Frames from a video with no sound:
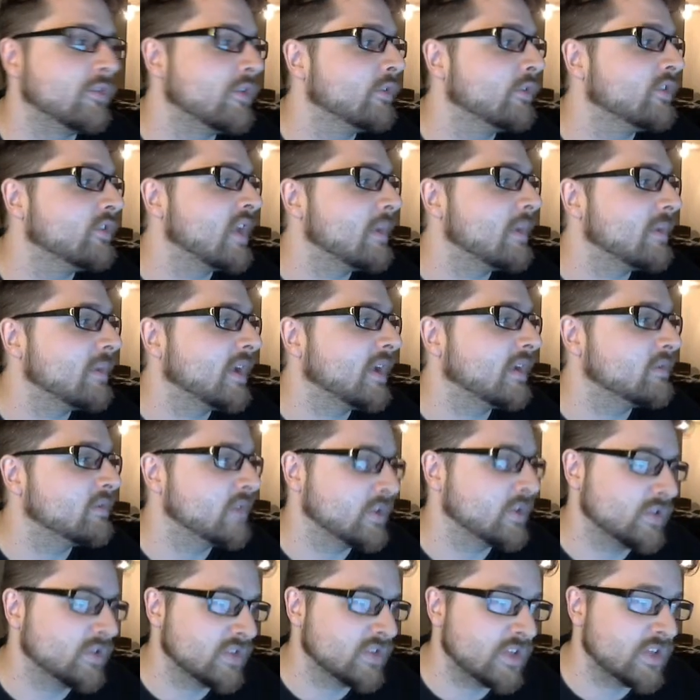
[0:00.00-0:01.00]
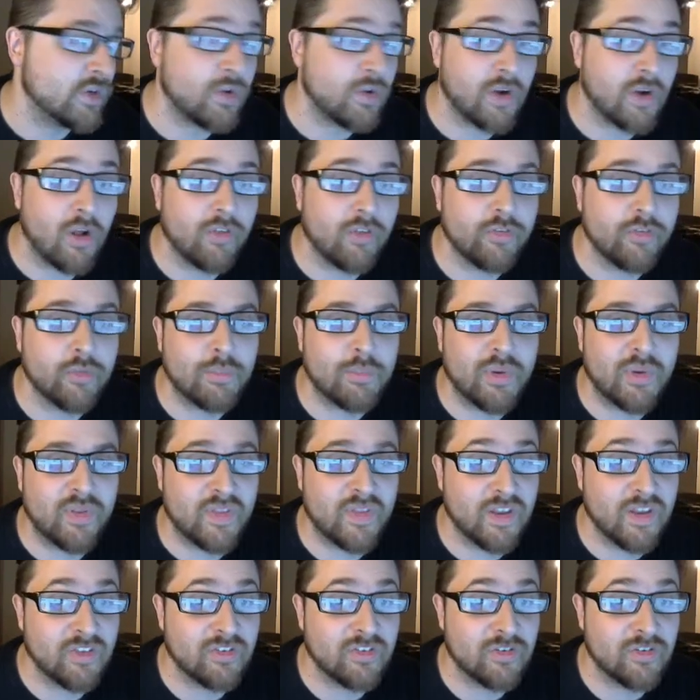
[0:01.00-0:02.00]
those naming conventions. And you can also put
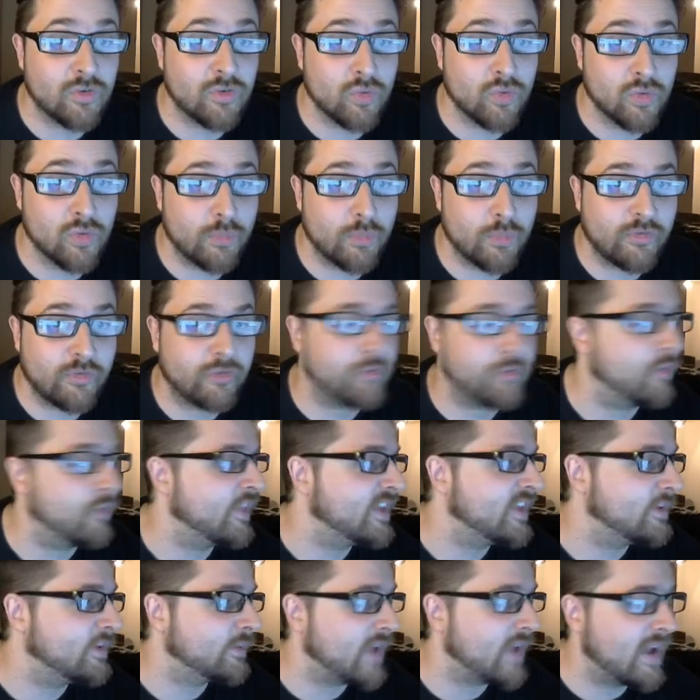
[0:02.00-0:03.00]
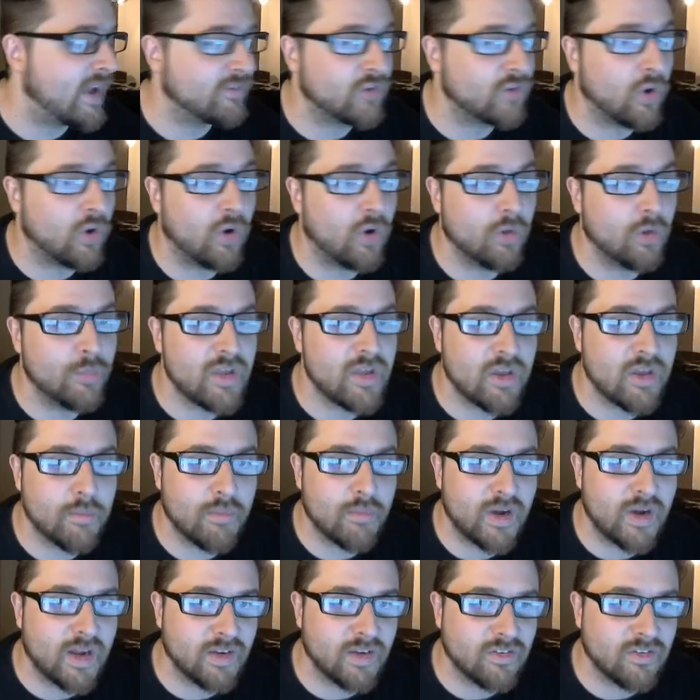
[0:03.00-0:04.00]
things in groups so they don't have to all be
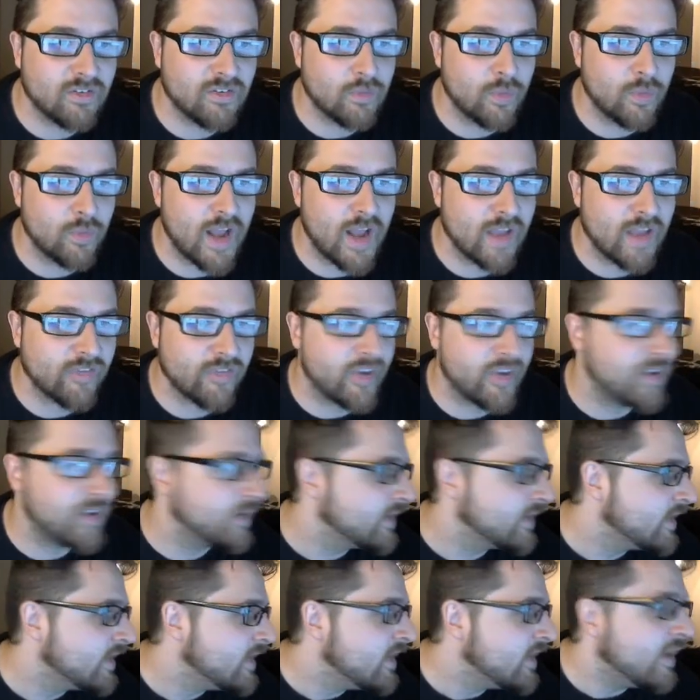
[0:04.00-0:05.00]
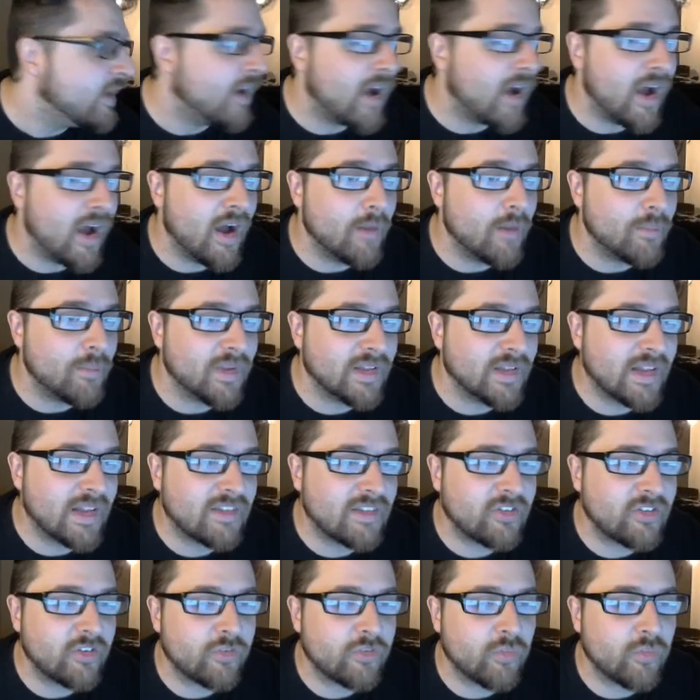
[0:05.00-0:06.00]
combined into one asset. But let's
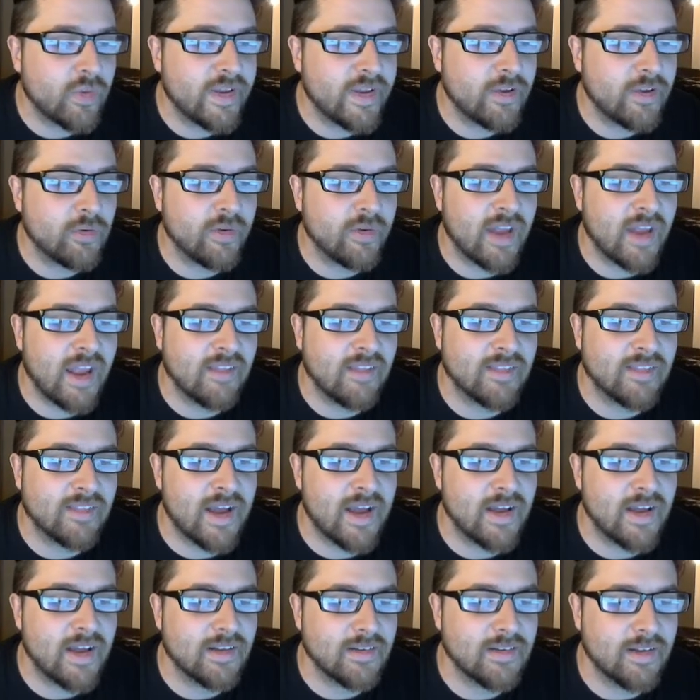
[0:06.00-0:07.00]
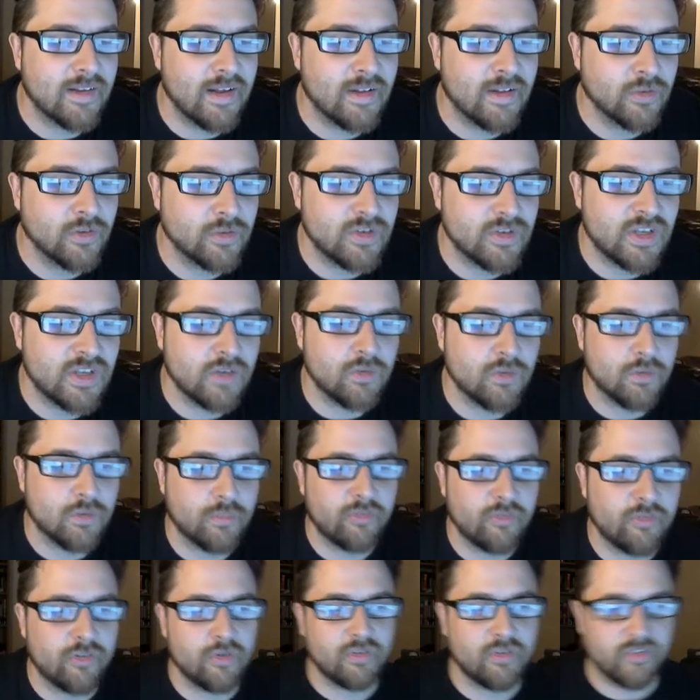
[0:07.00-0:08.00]
just recreate that LOD group
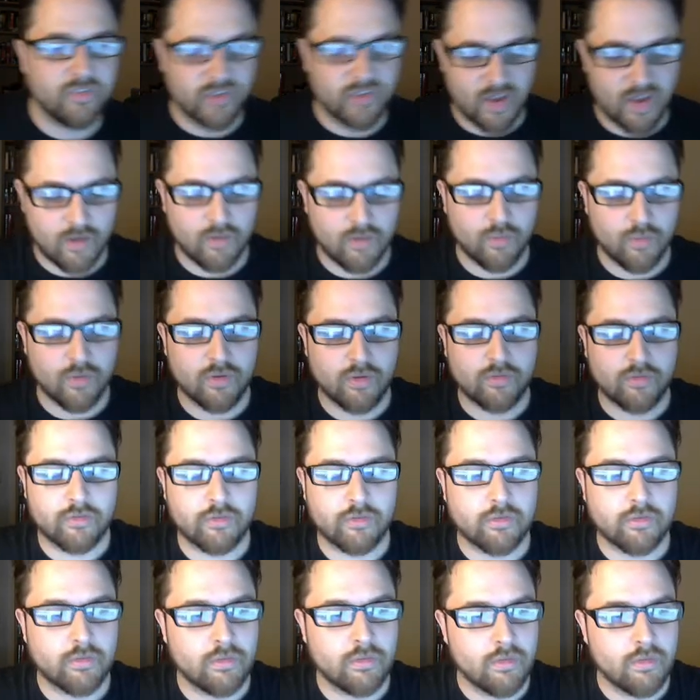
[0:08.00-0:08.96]
so you can see how it works.